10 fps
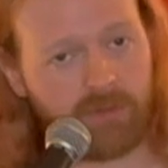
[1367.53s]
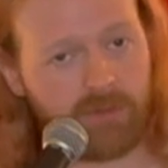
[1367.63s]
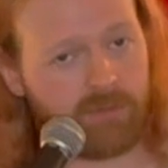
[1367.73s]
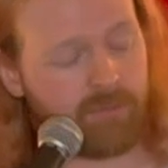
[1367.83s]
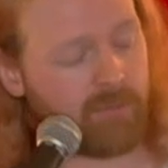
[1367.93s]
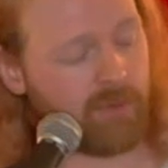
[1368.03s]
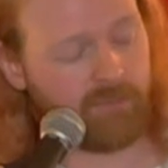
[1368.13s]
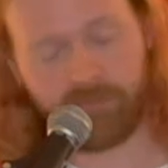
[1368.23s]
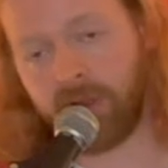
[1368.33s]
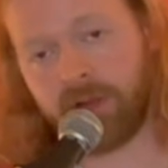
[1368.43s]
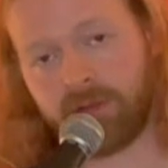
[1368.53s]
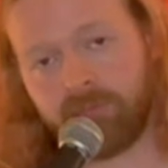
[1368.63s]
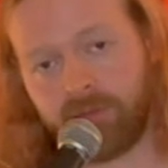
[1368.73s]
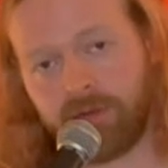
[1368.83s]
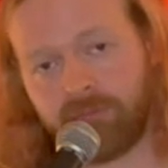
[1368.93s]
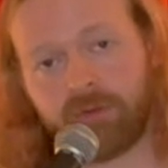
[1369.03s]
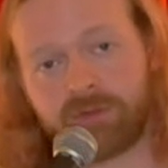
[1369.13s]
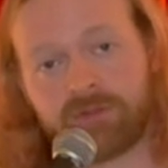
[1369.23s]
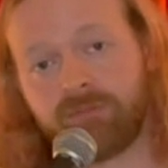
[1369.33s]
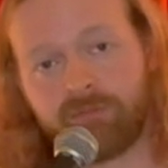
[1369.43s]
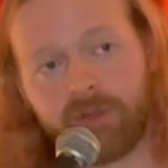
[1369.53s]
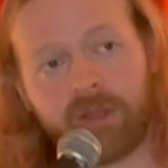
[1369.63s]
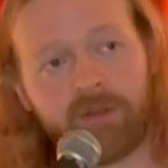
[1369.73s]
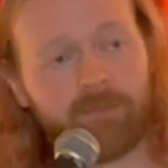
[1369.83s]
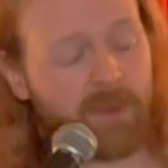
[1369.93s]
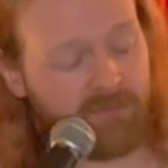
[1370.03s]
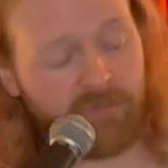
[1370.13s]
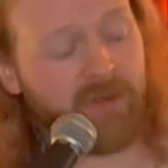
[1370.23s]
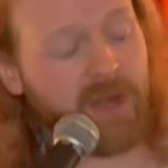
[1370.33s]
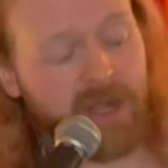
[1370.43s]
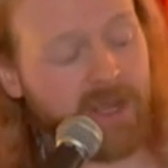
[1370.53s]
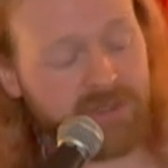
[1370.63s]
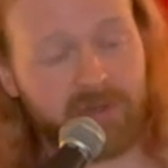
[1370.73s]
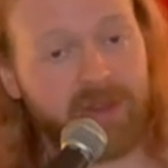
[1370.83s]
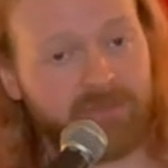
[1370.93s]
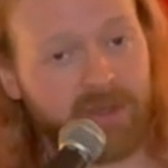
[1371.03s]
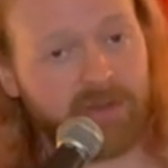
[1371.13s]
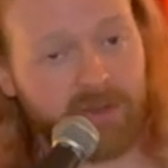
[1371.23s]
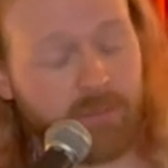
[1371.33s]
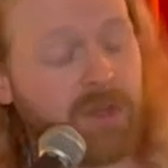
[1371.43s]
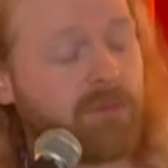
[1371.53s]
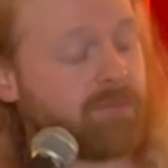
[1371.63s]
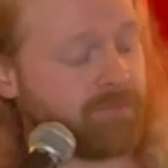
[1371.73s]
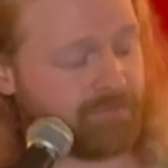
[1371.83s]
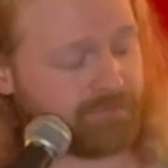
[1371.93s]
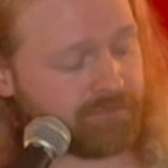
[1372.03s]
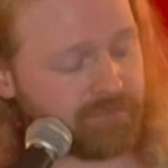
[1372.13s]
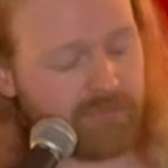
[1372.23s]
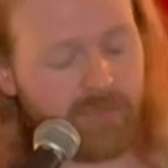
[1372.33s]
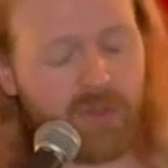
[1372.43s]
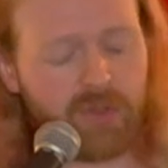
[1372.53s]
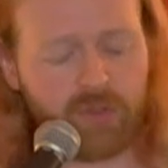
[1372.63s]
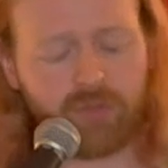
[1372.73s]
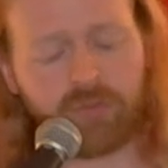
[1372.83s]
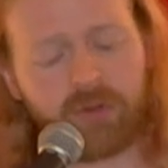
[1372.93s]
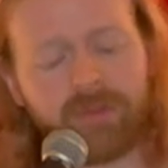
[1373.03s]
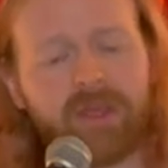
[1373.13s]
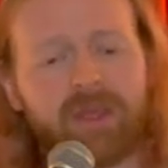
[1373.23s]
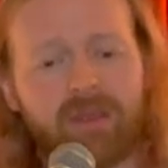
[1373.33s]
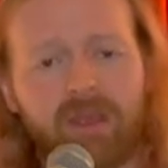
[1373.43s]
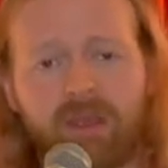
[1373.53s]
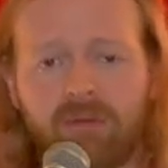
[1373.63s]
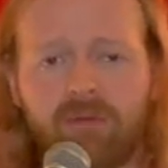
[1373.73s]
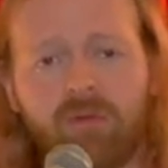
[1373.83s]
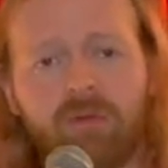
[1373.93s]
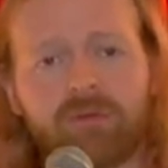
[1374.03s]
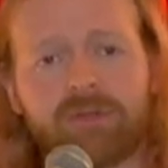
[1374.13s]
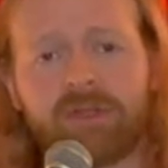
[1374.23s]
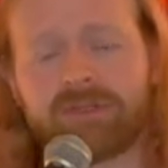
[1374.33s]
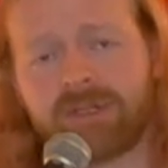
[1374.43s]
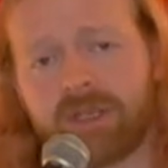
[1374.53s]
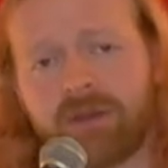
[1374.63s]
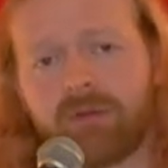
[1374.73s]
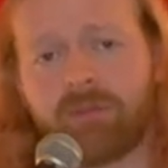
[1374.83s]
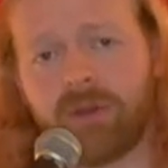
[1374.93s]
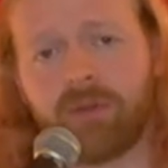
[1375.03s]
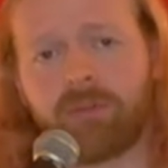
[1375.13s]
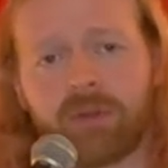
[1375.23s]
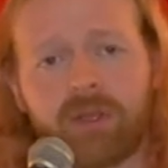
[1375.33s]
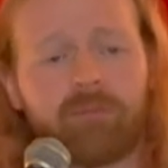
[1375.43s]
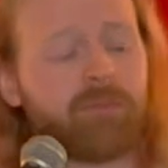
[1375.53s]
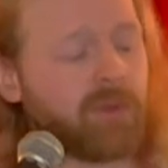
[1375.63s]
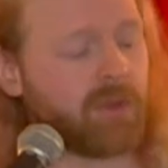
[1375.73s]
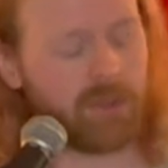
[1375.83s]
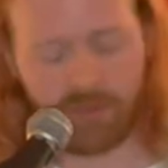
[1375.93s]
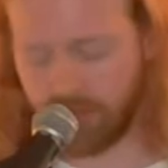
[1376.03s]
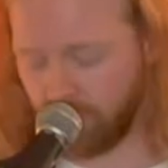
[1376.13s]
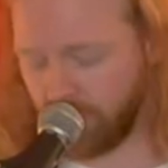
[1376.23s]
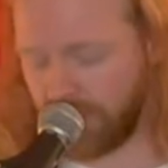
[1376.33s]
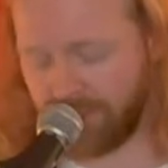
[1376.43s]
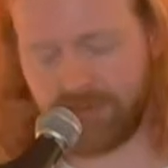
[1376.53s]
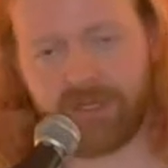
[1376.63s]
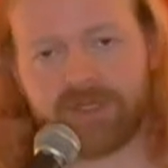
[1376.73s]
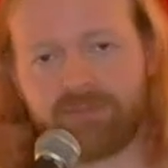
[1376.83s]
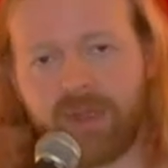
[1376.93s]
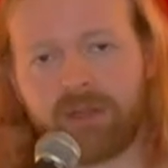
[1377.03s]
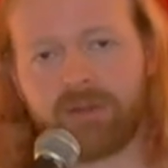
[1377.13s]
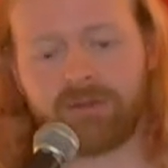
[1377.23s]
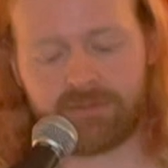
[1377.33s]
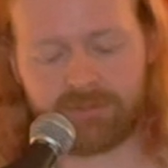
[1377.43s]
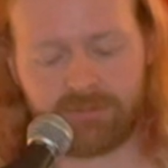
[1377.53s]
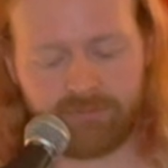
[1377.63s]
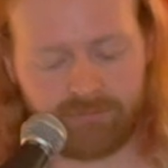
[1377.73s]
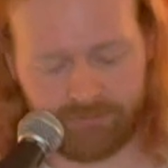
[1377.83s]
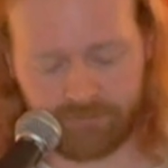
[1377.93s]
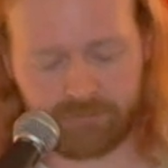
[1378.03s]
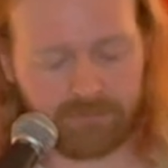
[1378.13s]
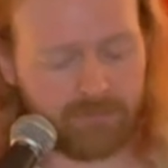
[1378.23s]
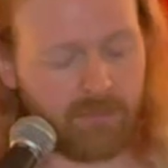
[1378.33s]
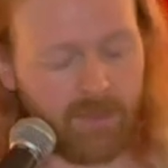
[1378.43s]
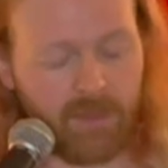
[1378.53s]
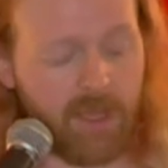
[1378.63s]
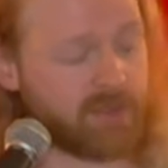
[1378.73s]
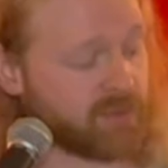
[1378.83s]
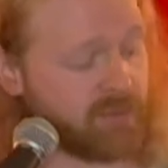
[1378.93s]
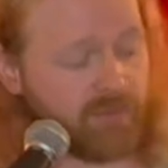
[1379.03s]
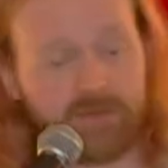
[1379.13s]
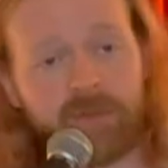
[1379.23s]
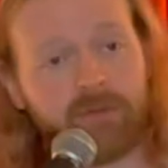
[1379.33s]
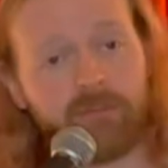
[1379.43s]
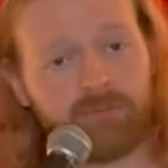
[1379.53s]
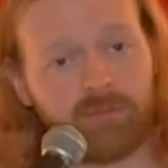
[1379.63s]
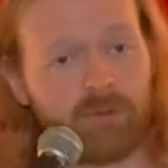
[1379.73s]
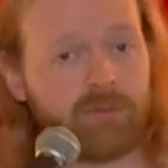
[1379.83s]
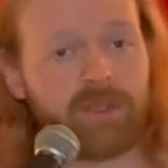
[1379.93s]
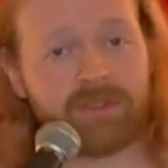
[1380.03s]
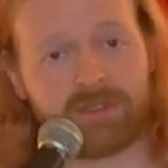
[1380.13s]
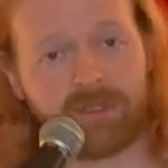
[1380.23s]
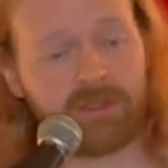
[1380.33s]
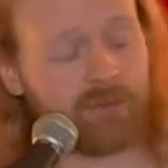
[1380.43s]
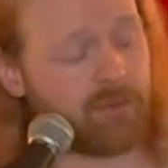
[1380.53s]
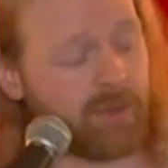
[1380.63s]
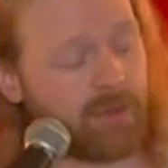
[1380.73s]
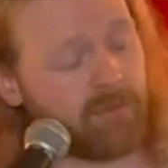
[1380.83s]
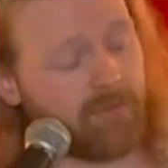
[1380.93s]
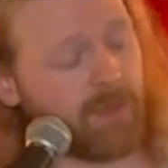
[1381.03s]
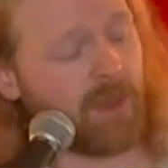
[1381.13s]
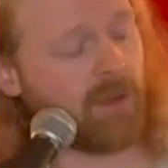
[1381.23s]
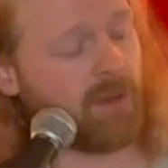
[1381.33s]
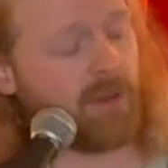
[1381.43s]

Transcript: if your fretting hand's your left hand like me, you don't want to be holding this thing up while you're playing. You want to have a nice balance. It is going to tilt on that slide a little bit. But yeah, you just want